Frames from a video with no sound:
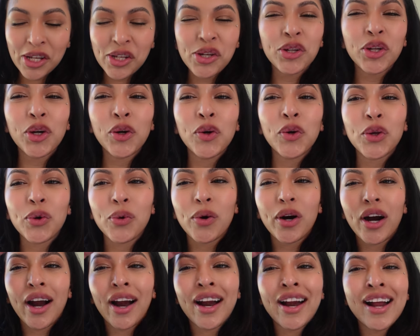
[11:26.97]
You know who you
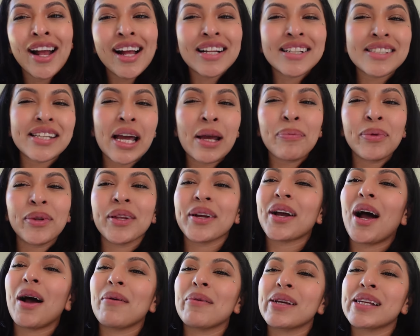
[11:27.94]
are. Type in the
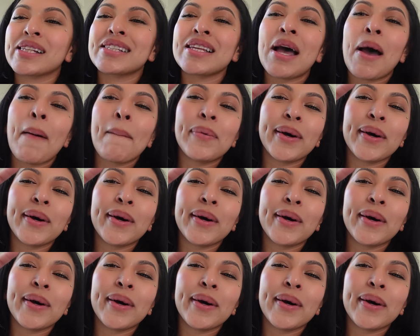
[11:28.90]
comments,